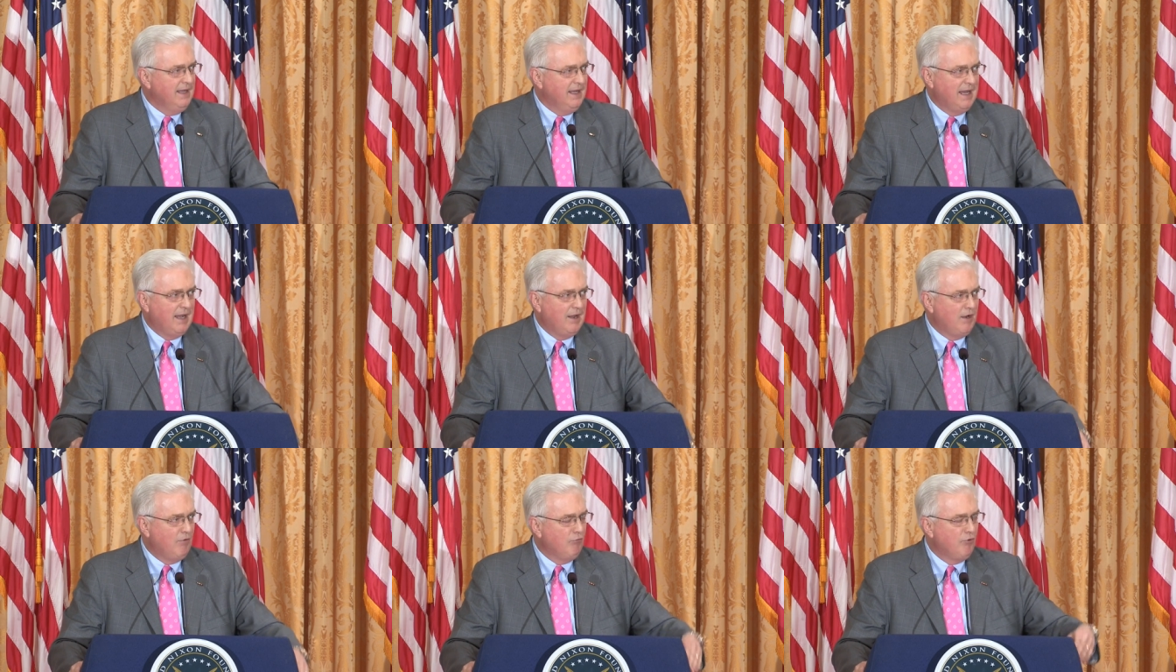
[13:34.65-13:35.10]

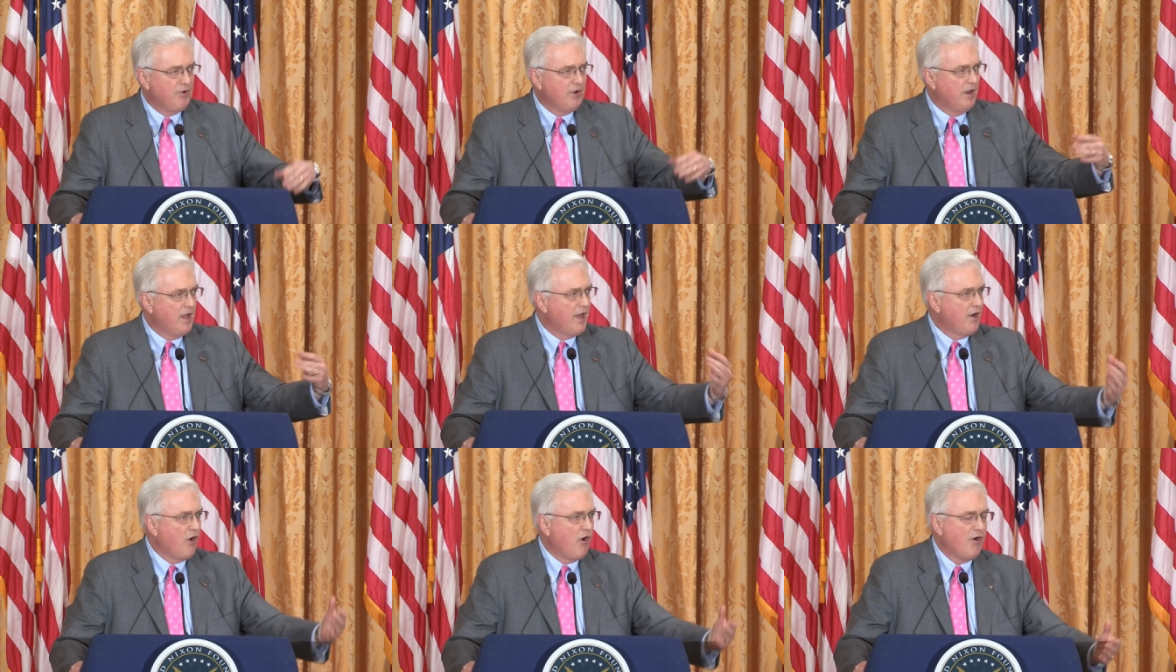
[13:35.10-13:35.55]
I wrote a
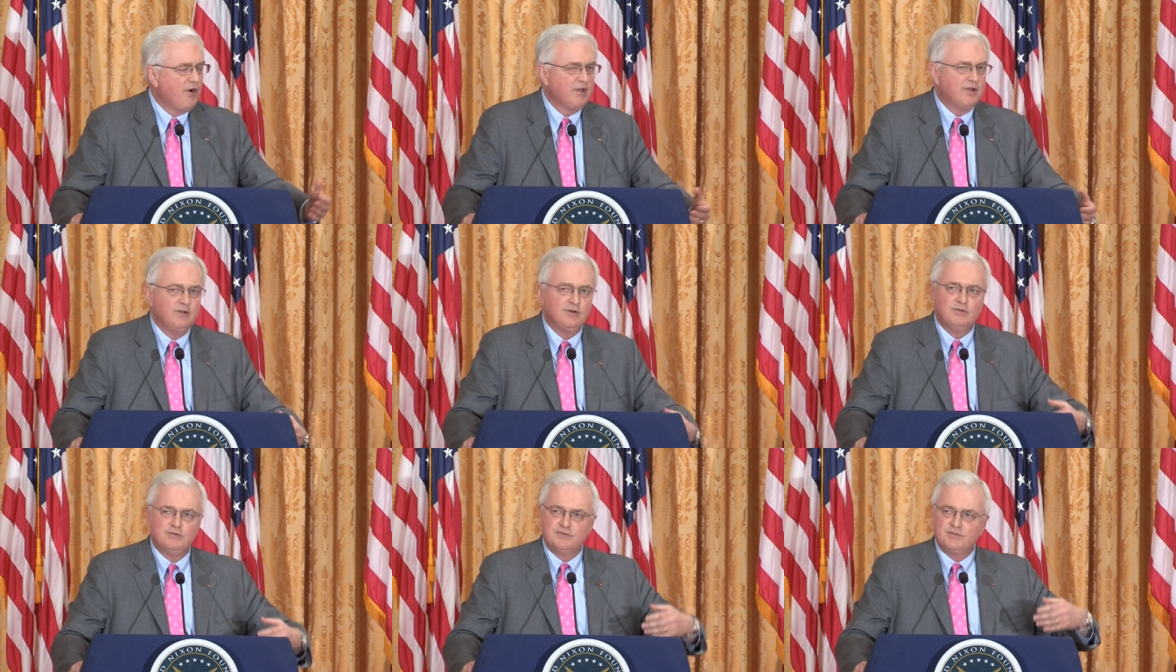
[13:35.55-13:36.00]
lot of
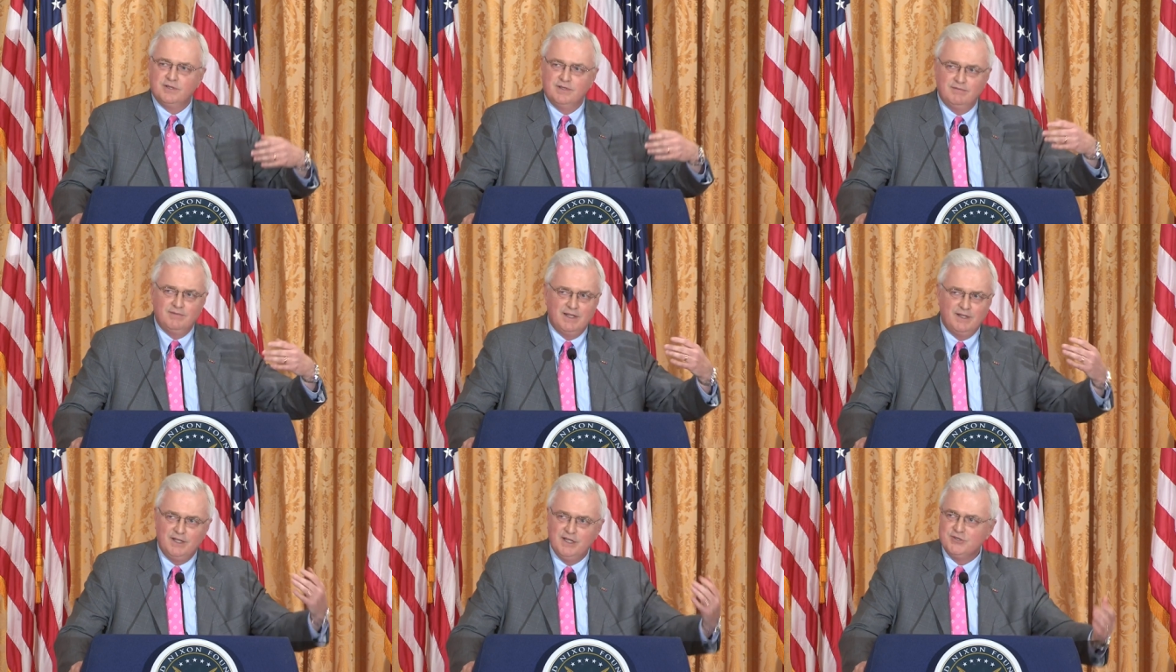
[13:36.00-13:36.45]
articles
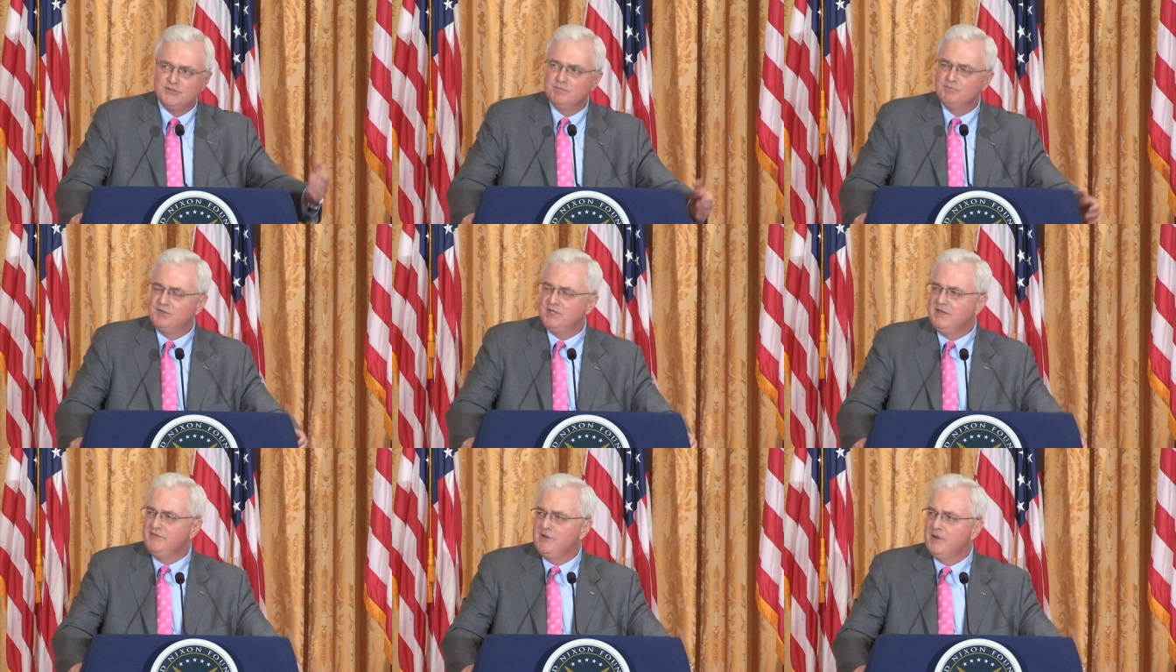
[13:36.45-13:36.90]
and, and, did
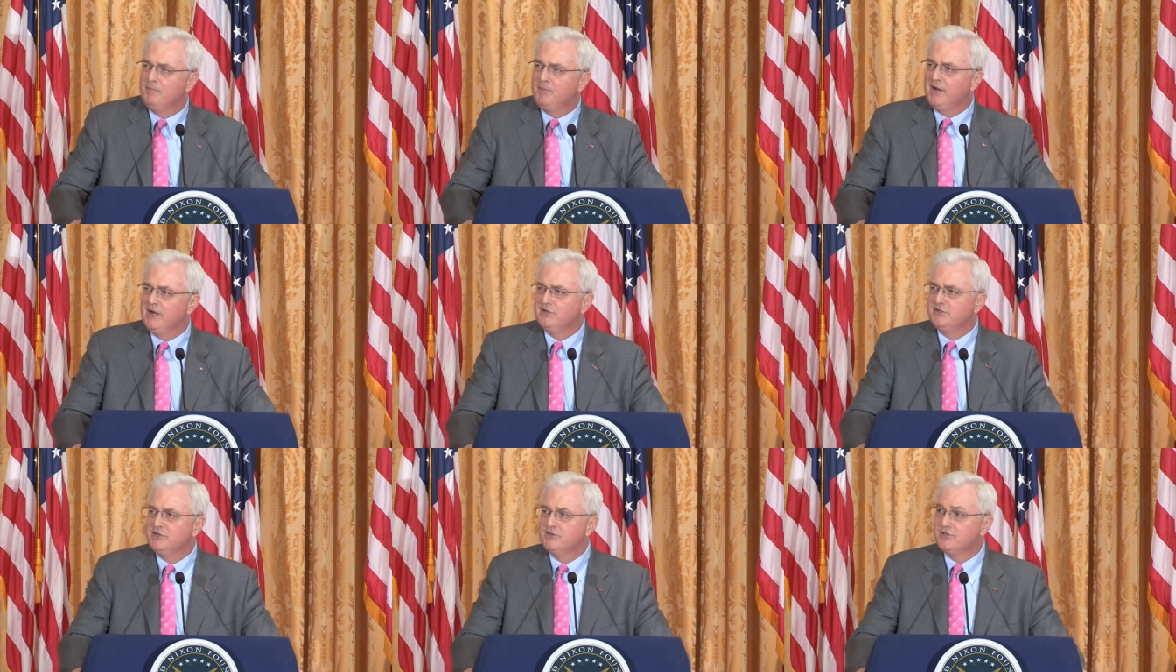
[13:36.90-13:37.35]
some TV
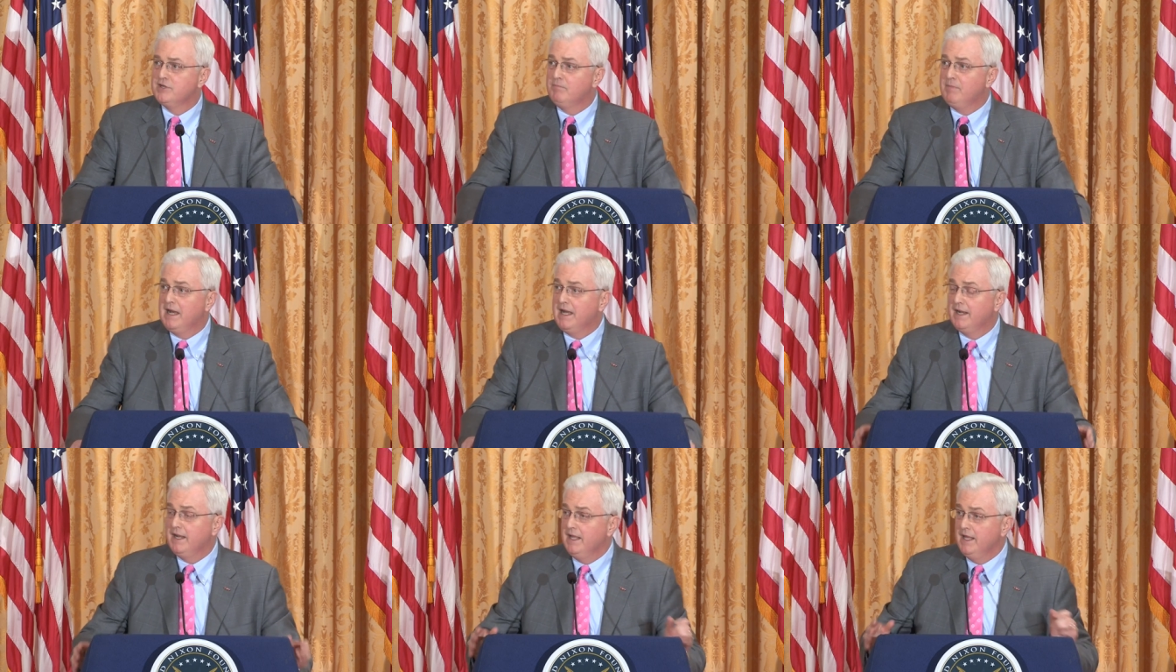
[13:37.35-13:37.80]
appearances
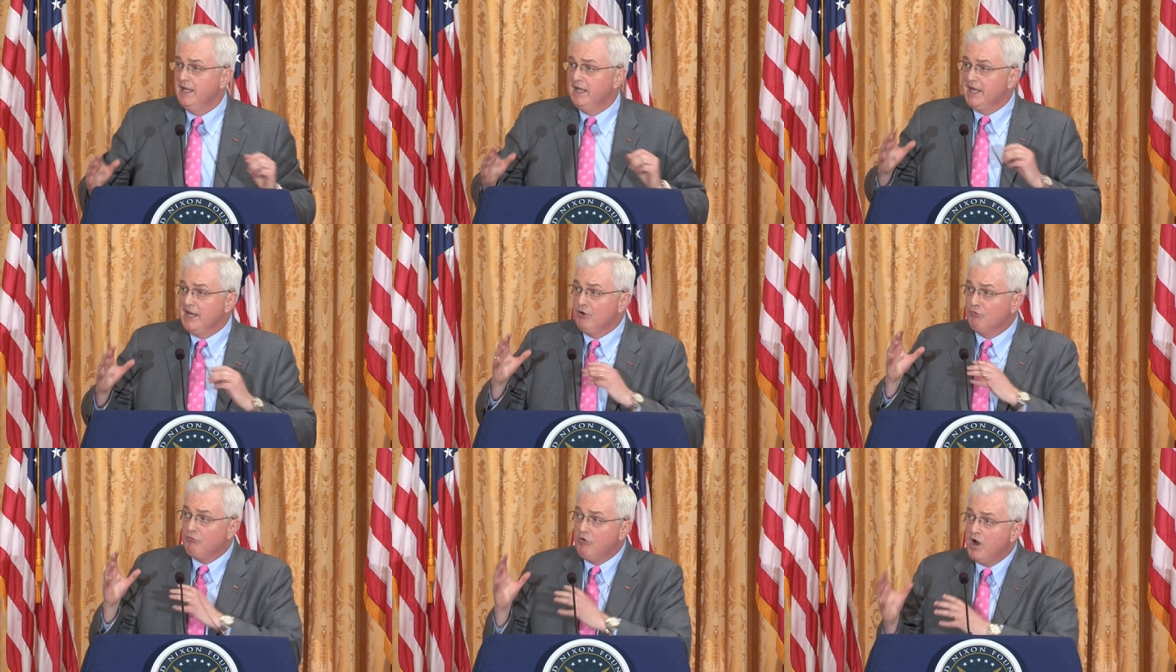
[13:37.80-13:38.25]
about
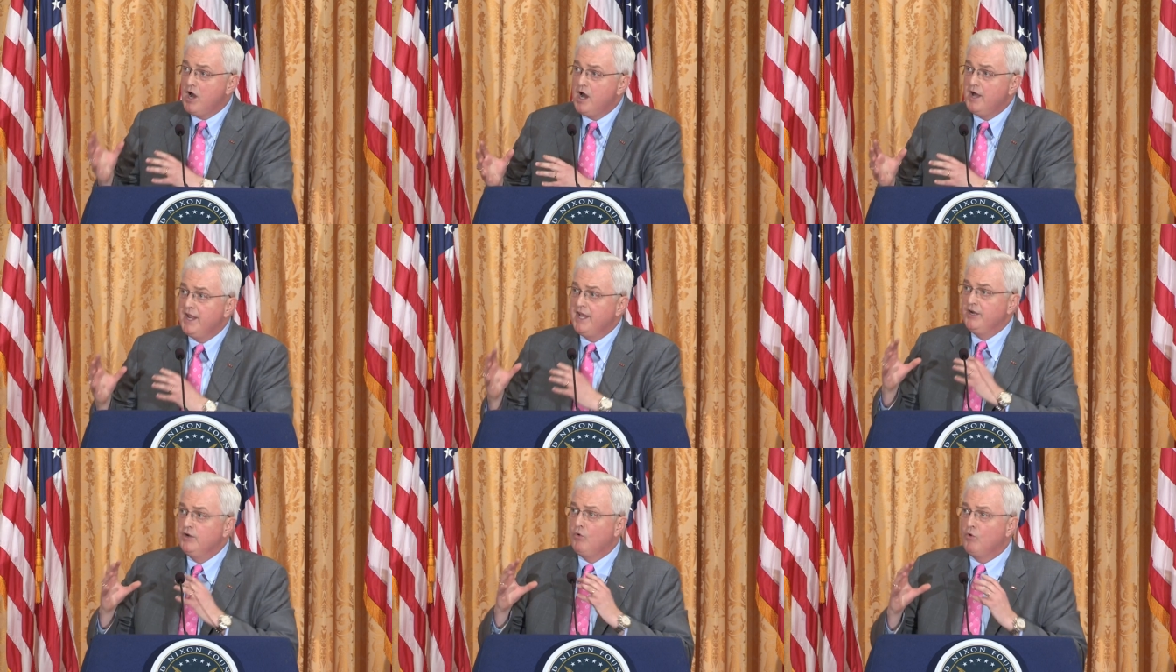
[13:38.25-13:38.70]

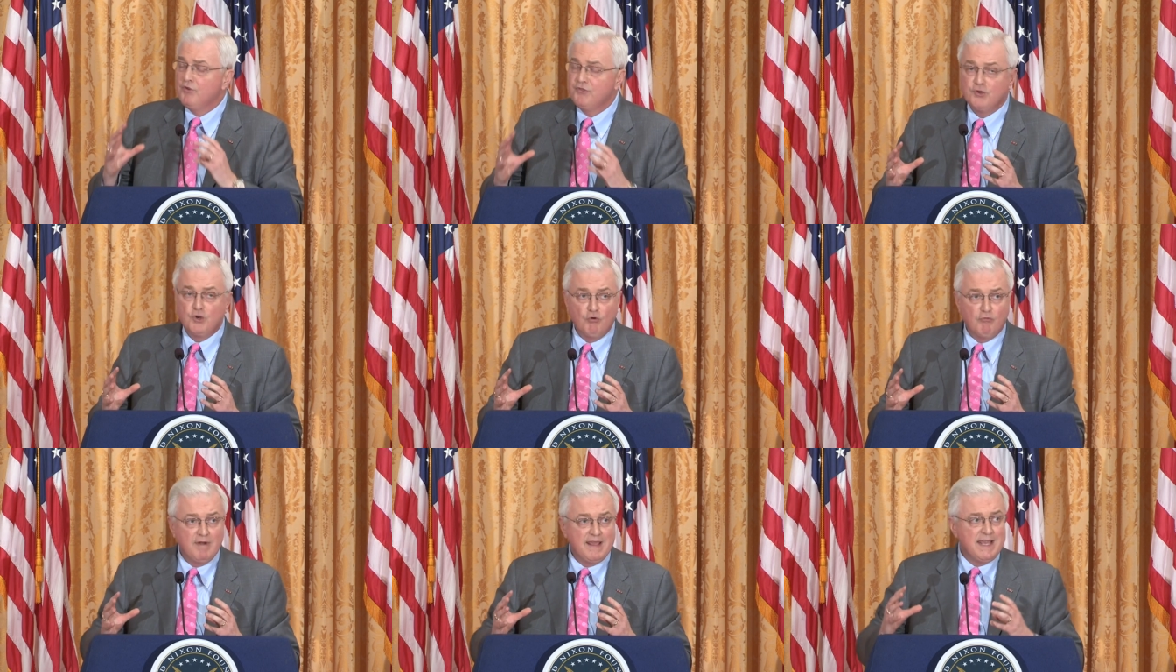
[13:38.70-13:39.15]
Iran and North
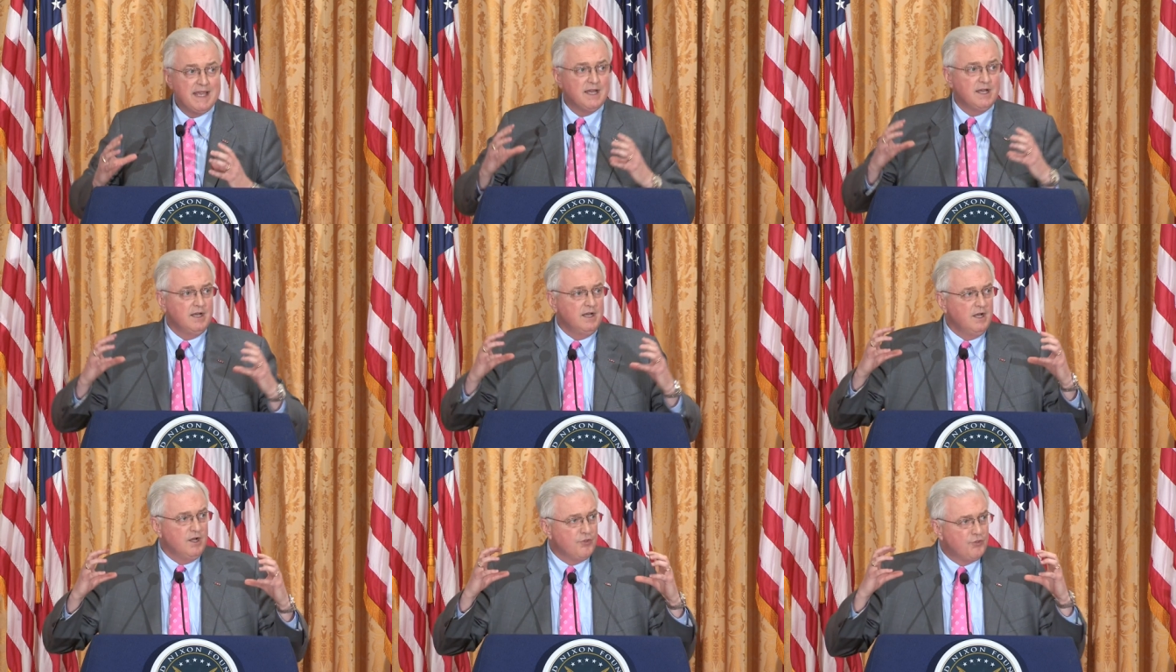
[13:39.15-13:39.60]

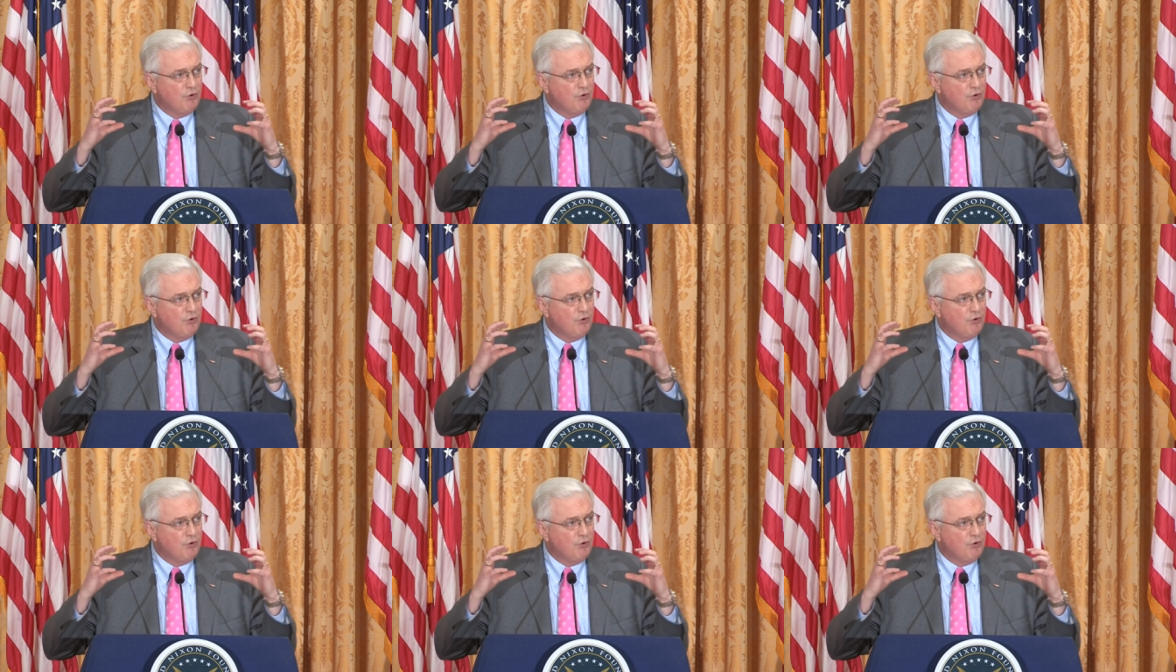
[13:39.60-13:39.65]
Korea,